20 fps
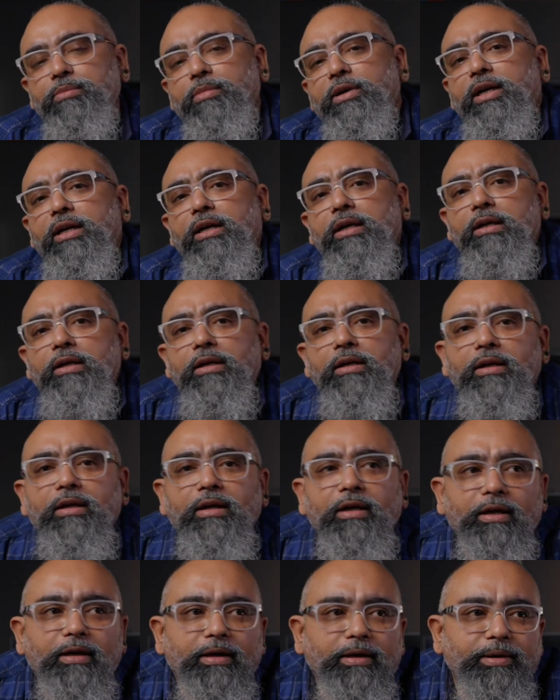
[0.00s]
But
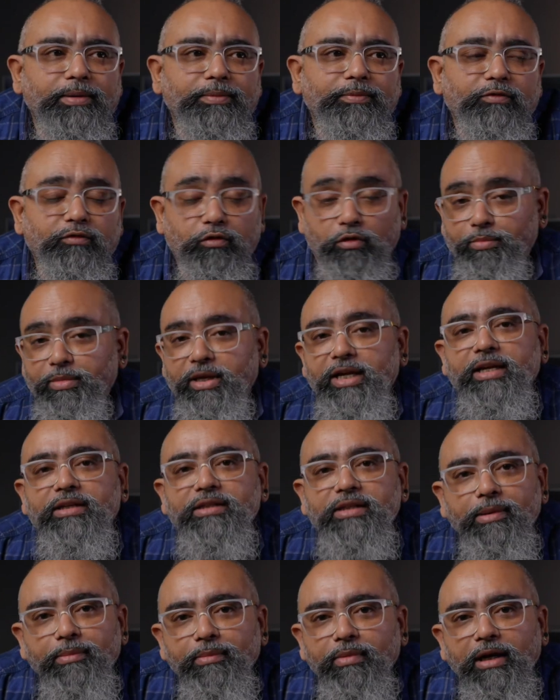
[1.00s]
for me,
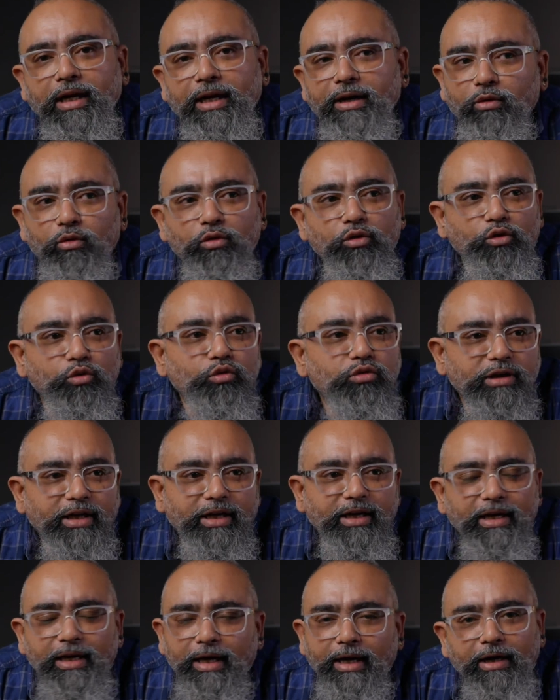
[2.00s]
example, I don't use
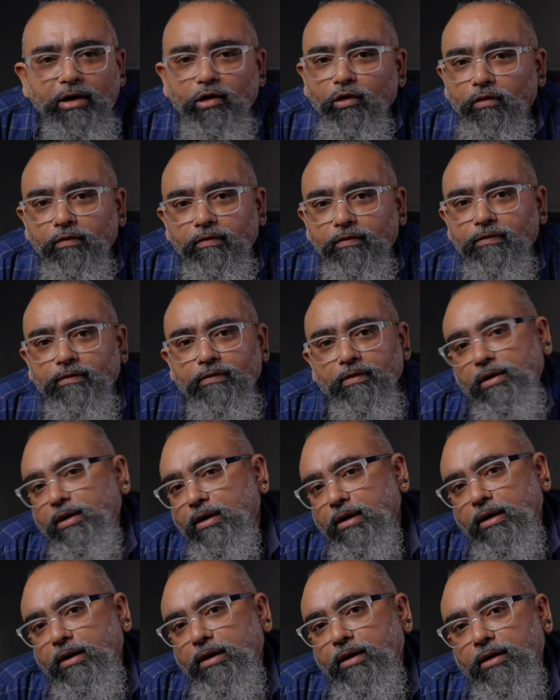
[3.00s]
any kind of
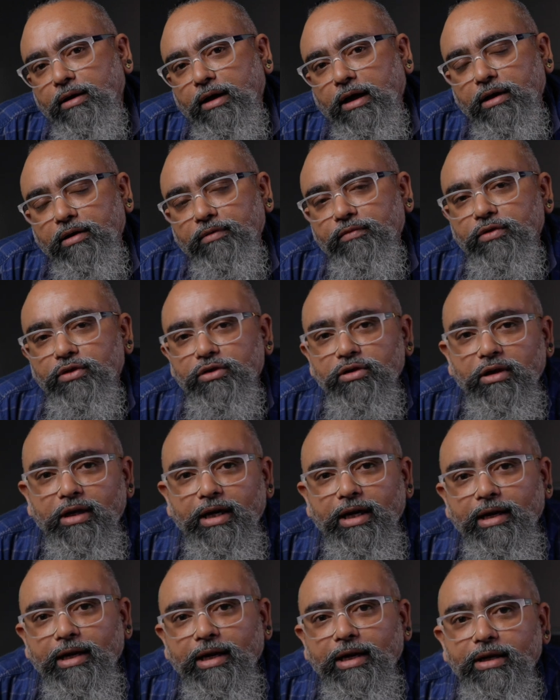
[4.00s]
artificial
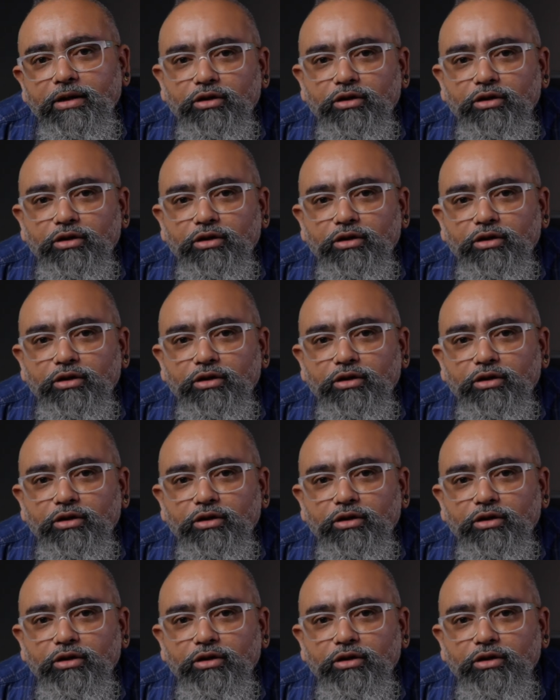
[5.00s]
light. I